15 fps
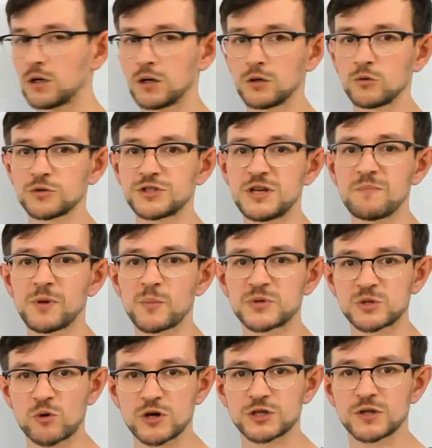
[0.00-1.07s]
No simple
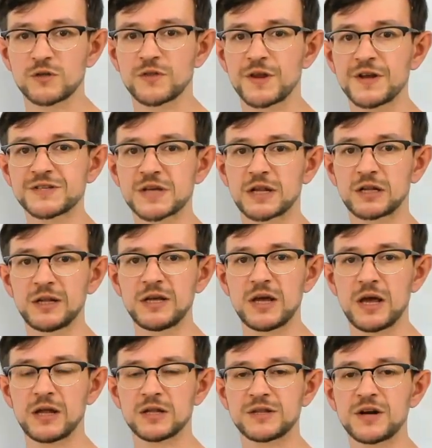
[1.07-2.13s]
observation. There is
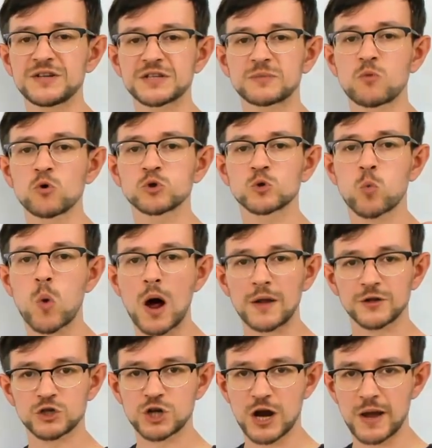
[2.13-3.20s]
at most
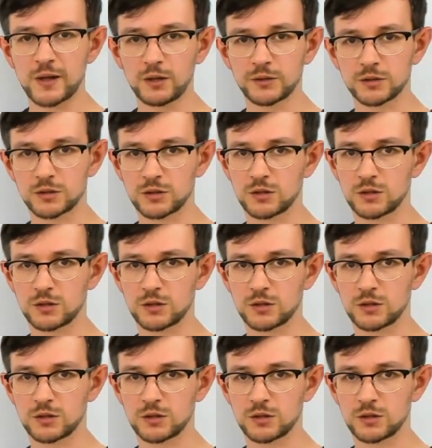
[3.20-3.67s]
one child